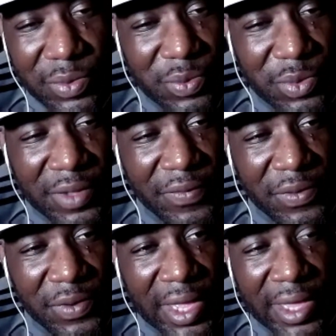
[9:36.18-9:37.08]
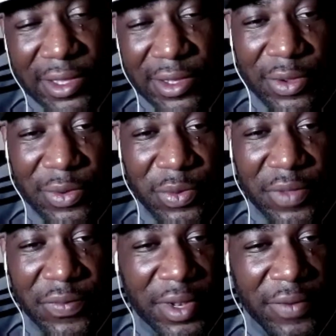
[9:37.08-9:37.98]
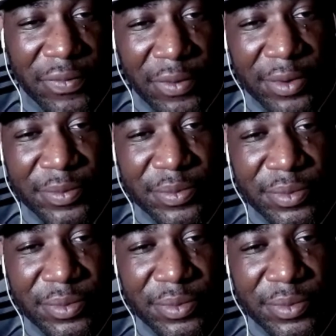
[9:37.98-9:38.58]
Will you feel like, will you feel up for it?